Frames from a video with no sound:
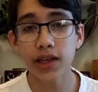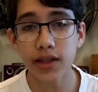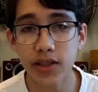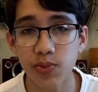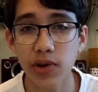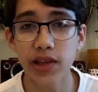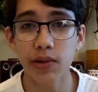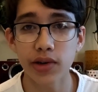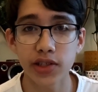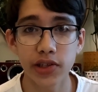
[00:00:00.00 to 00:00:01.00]
was at this point
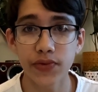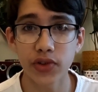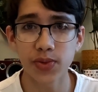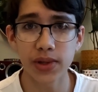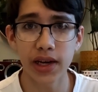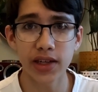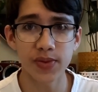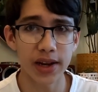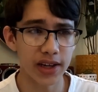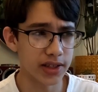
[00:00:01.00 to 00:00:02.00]
that Russia's influence began
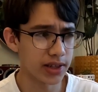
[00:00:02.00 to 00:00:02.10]
expanding